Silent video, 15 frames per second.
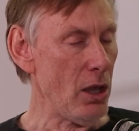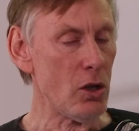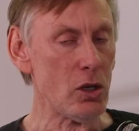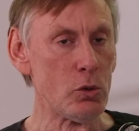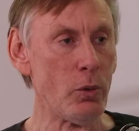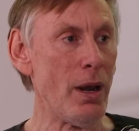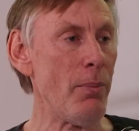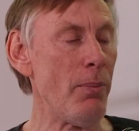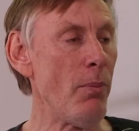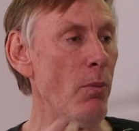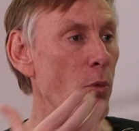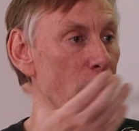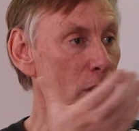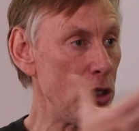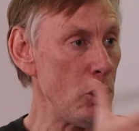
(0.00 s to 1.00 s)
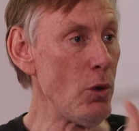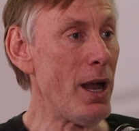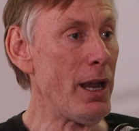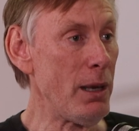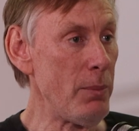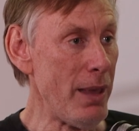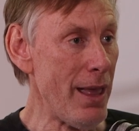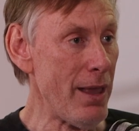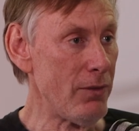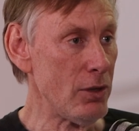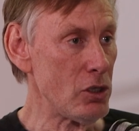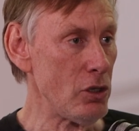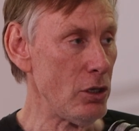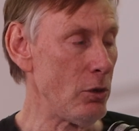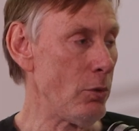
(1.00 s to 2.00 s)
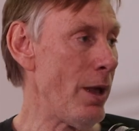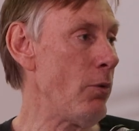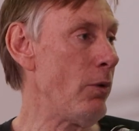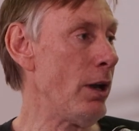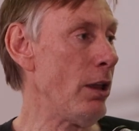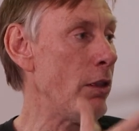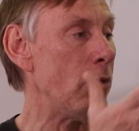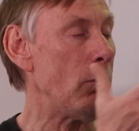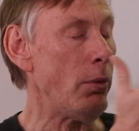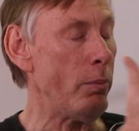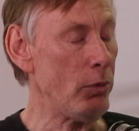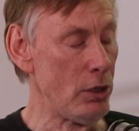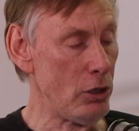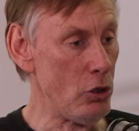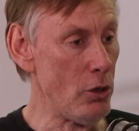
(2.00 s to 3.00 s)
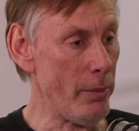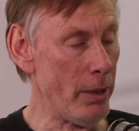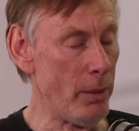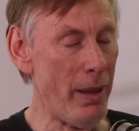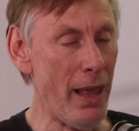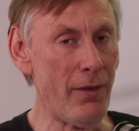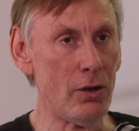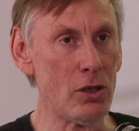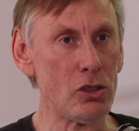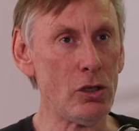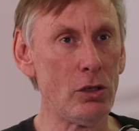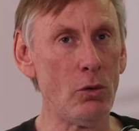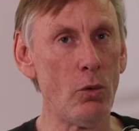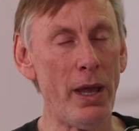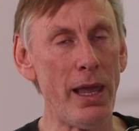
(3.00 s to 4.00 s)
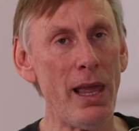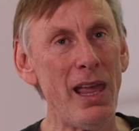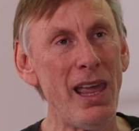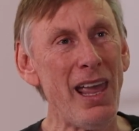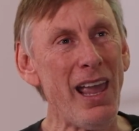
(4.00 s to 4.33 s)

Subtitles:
Because with you, I'm going to behave in a certain way. With you, I'm going to behave in a certain way.